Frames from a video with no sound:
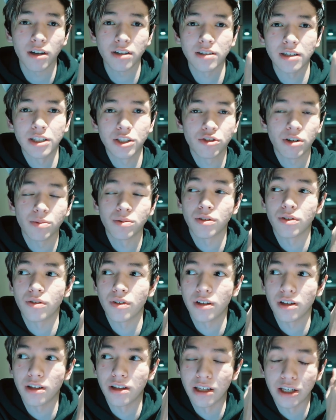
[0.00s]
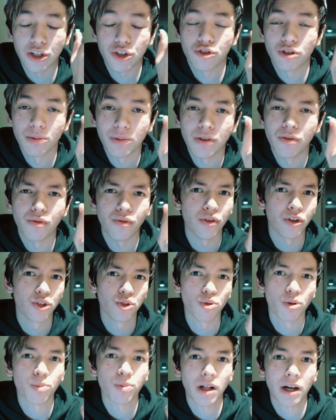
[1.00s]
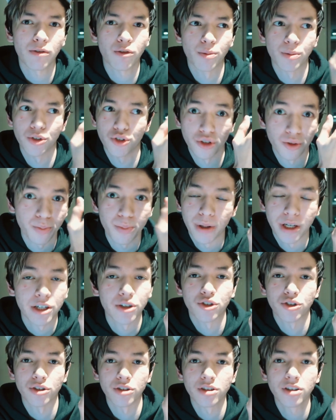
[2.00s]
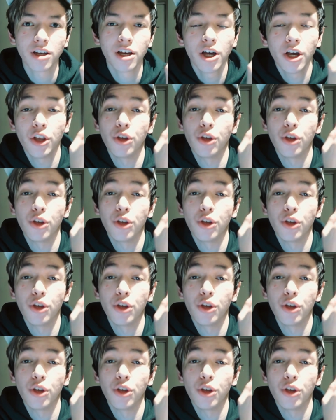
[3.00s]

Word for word: Because Instagram's an extremely visual platform. It's just pictures.